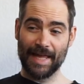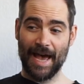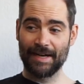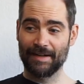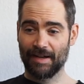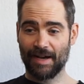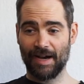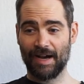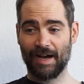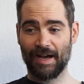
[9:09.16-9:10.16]
that.
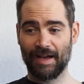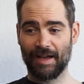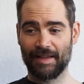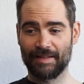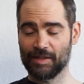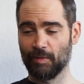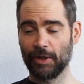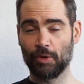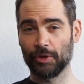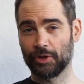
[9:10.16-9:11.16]
This is a
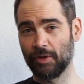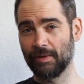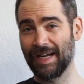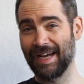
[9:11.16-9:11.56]
really cool tune.